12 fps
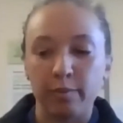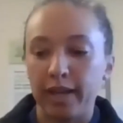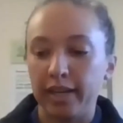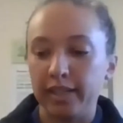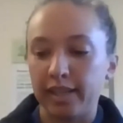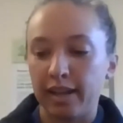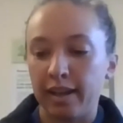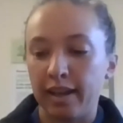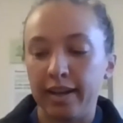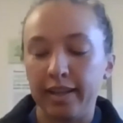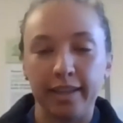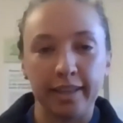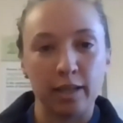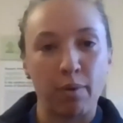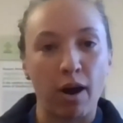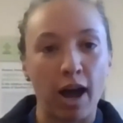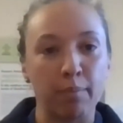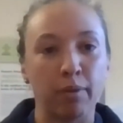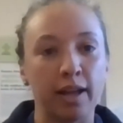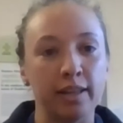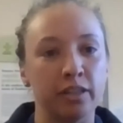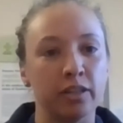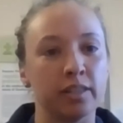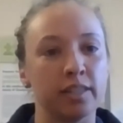is there anything in the pipeline
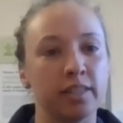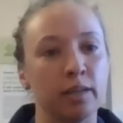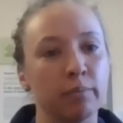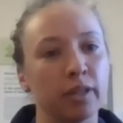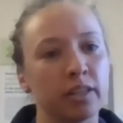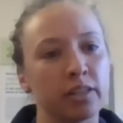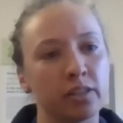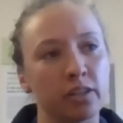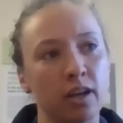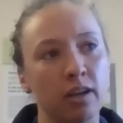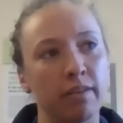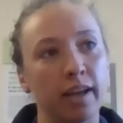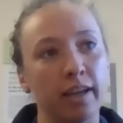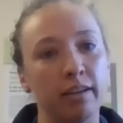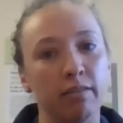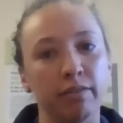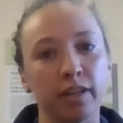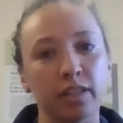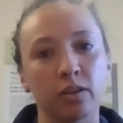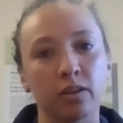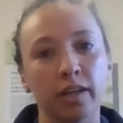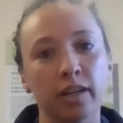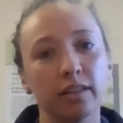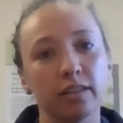to do a similar survey in
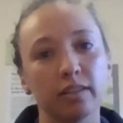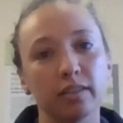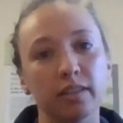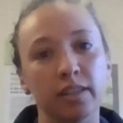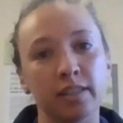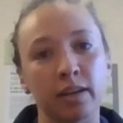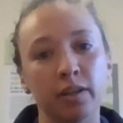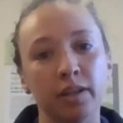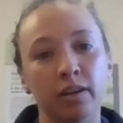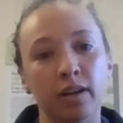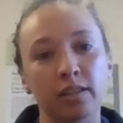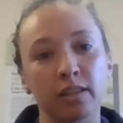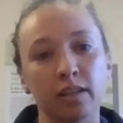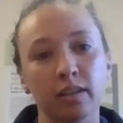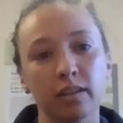Victoria? Is that what you're asking?